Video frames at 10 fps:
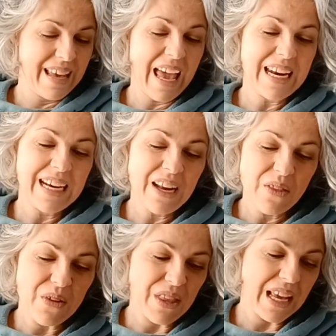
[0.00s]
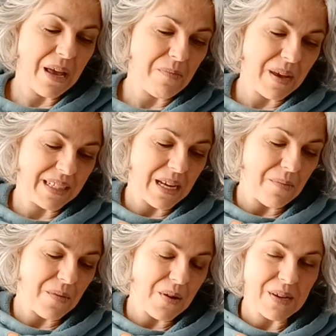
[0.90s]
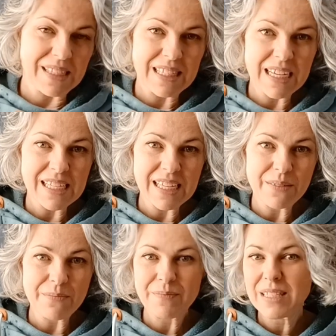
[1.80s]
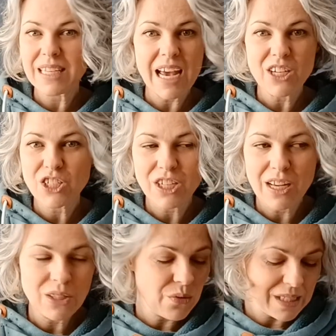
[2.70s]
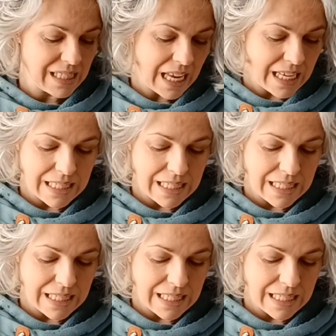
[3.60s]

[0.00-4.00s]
And another thing I picked up on Stash Unload site,